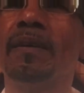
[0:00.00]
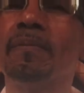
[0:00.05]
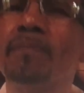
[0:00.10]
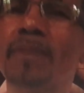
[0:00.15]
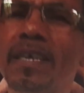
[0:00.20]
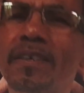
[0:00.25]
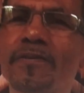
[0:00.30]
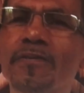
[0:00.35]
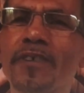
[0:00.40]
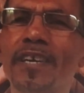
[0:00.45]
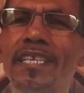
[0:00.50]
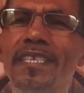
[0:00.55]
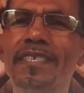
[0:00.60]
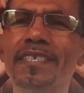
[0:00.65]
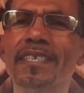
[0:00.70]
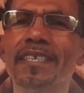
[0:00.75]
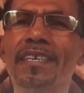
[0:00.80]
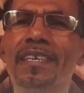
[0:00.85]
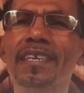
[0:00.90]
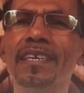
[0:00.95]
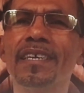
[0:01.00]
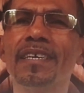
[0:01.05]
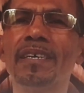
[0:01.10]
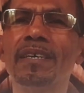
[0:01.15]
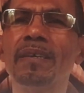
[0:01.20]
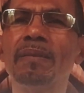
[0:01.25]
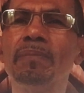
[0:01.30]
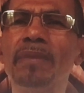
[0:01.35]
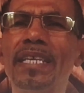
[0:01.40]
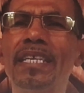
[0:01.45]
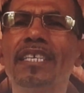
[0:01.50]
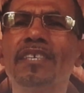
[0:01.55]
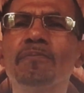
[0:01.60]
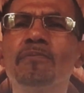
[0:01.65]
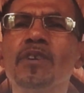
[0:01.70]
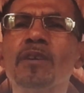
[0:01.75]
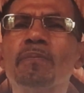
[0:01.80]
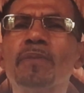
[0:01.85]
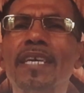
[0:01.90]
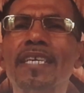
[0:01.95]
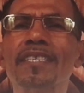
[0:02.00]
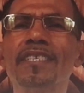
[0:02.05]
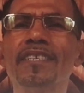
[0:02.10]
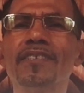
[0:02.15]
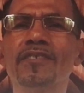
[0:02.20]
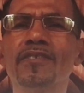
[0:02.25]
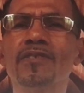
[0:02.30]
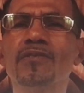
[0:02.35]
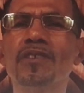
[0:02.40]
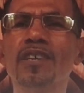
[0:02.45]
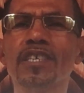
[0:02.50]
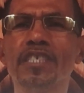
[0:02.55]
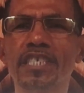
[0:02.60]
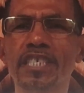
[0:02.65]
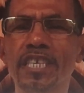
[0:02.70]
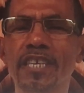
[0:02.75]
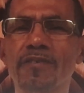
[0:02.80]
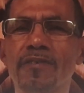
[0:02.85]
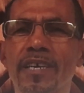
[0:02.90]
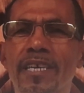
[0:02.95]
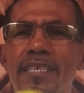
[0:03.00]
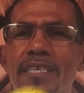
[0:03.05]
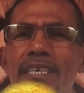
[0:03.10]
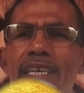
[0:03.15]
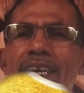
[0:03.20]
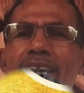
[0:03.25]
My friends, may this bring blessings to your children